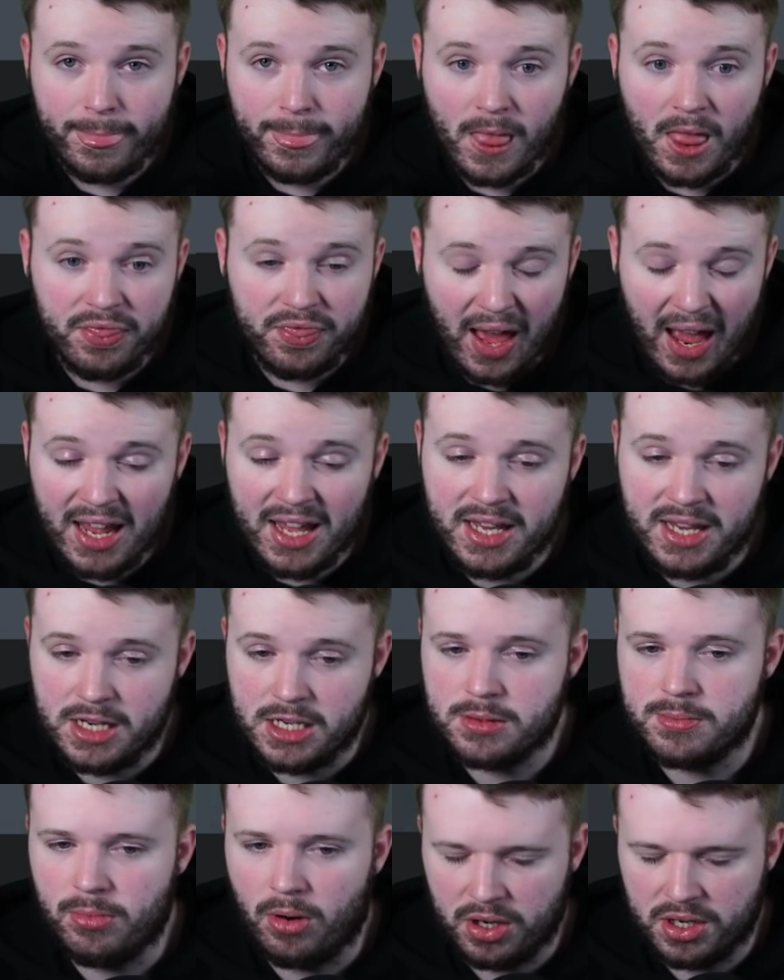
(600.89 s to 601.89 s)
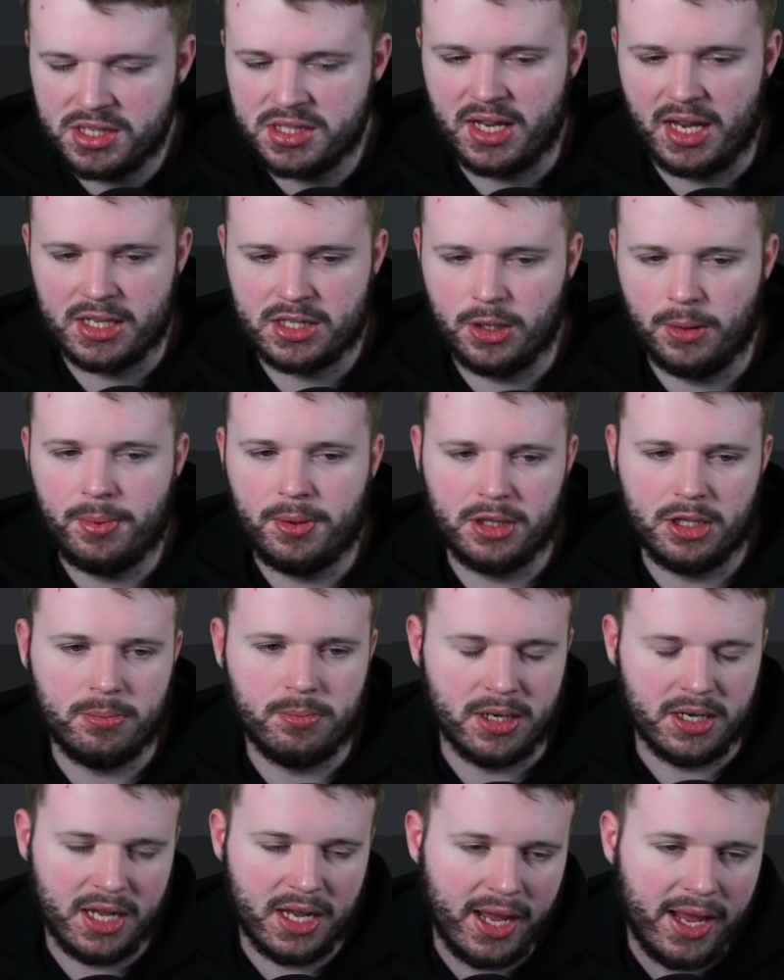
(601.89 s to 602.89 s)
That is my setup at the
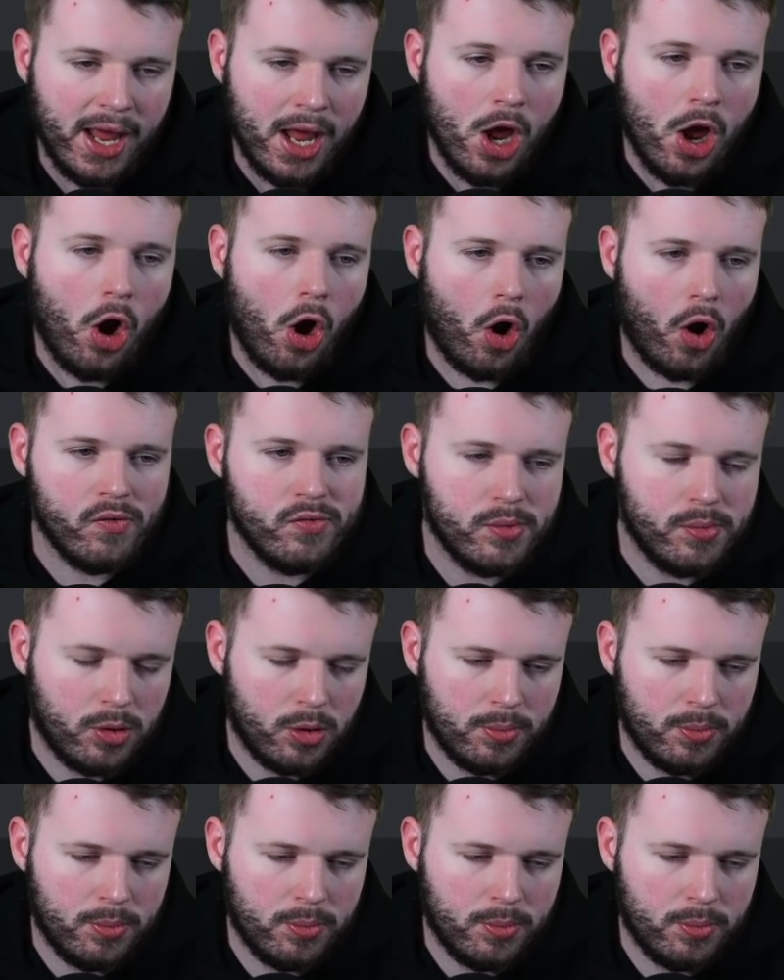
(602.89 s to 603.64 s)
minute. Honourable